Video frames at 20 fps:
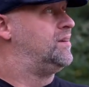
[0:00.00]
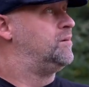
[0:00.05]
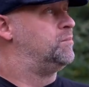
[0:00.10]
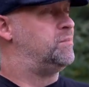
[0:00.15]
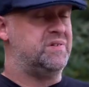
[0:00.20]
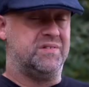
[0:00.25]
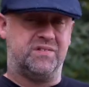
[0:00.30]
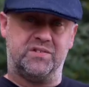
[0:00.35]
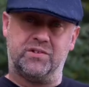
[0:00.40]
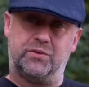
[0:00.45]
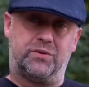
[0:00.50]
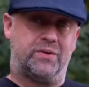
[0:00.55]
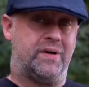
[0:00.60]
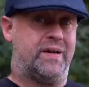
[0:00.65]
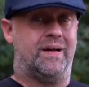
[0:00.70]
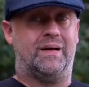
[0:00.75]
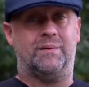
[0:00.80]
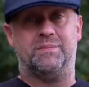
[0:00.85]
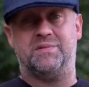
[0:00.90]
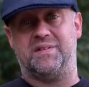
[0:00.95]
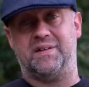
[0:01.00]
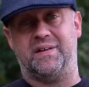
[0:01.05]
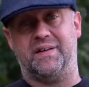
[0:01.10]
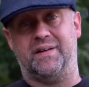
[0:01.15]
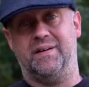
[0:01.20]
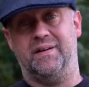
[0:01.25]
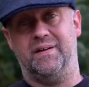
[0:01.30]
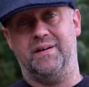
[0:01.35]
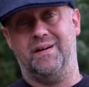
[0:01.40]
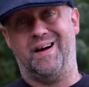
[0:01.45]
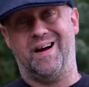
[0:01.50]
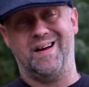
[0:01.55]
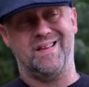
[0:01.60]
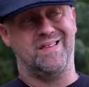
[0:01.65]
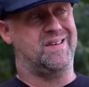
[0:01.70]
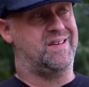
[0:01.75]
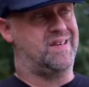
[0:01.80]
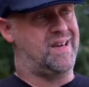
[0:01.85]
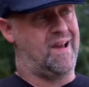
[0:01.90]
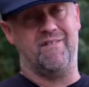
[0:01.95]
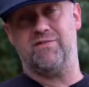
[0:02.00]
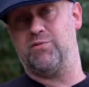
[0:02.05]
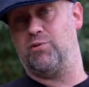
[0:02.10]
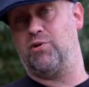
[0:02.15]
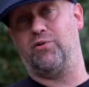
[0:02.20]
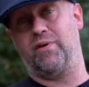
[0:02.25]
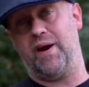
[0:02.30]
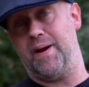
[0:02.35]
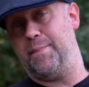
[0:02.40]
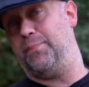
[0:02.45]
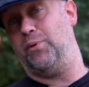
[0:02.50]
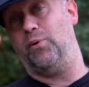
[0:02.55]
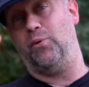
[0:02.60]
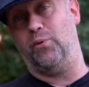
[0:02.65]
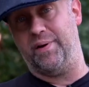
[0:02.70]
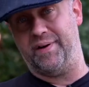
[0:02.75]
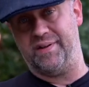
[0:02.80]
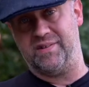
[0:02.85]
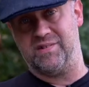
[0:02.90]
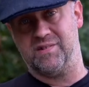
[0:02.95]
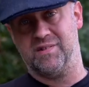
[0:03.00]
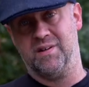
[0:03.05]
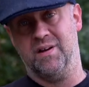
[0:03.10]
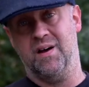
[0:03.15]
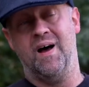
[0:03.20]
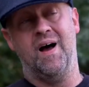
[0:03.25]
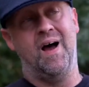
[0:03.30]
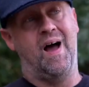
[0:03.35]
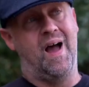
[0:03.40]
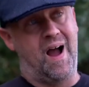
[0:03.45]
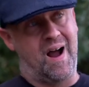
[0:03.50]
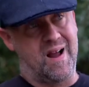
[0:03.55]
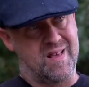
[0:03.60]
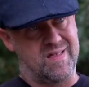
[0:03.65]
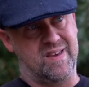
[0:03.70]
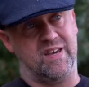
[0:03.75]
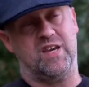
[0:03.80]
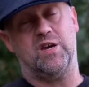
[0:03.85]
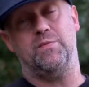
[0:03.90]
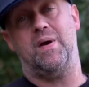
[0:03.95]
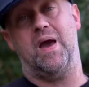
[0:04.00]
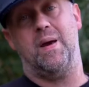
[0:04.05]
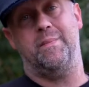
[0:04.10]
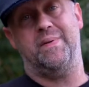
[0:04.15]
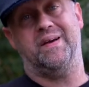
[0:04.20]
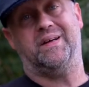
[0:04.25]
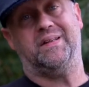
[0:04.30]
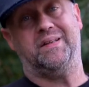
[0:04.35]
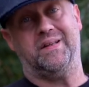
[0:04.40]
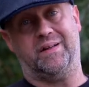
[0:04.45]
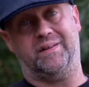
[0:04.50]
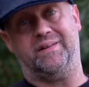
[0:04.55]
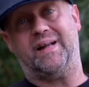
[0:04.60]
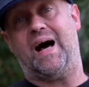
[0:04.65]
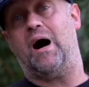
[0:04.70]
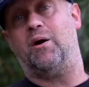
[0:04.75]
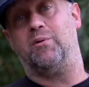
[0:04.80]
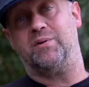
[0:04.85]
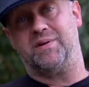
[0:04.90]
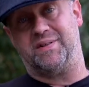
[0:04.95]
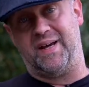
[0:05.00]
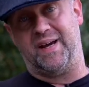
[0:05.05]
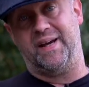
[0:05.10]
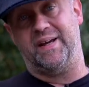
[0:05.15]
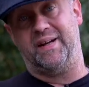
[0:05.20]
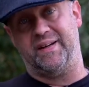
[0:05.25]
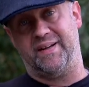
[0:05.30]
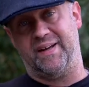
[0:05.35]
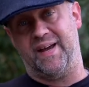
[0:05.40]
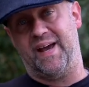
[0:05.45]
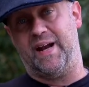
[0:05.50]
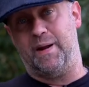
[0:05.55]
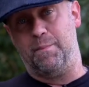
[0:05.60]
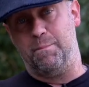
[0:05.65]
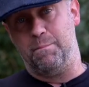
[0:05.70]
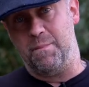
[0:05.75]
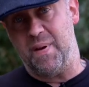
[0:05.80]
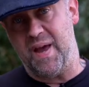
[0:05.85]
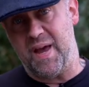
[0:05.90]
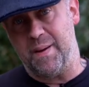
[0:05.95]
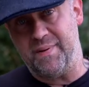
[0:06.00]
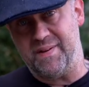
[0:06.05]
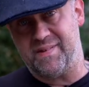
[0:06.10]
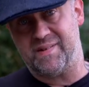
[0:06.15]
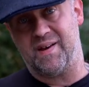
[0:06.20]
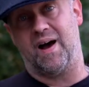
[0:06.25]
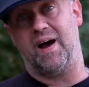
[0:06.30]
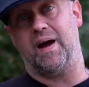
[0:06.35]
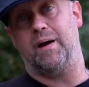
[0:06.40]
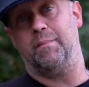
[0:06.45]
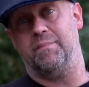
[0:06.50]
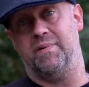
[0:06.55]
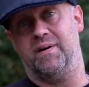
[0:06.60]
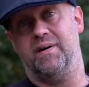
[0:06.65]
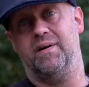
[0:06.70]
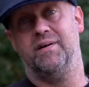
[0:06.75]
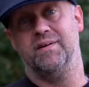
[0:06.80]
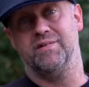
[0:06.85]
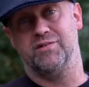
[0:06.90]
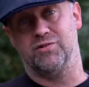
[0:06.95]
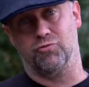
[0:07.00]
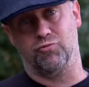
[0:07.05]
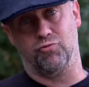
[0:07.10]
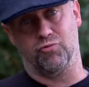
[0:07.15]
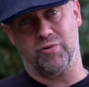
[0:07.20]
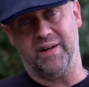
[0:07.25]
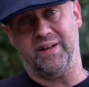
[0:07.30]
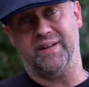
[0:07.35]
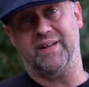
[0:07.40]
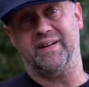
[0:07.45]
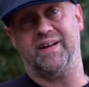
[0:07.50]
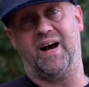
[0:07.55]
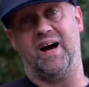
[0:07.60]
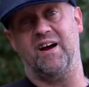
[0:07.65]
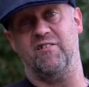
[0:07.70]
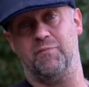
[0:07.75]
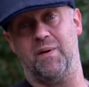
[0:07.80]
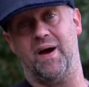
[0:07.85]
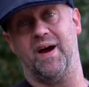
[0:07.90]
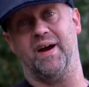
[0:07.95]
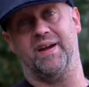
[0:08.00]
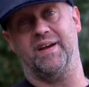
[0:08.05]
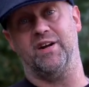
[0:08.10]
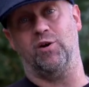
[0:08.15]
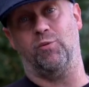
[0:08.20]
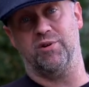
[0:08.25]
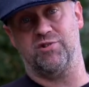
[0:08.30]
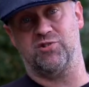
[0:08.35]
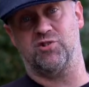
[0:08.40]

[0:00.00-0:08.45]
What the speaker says: Mr. Ramsey, I think you have some great points. I think you may be a little outdated, and it may be time to really dive back into what's